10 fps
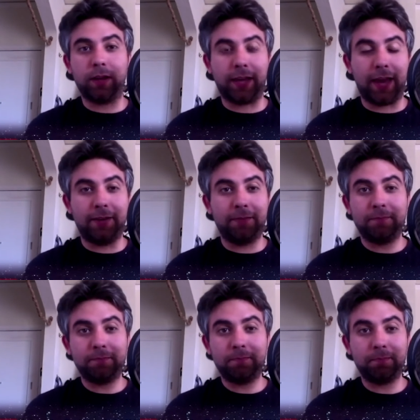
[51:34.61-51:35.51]

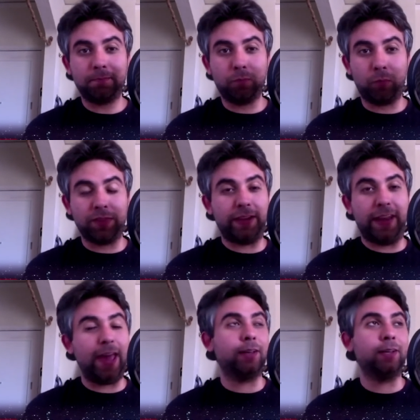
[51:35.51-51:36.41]
again, win the
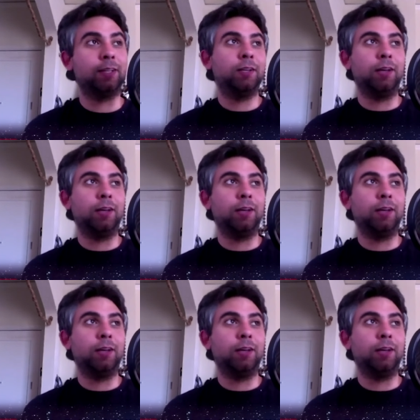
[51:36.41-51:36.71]
day.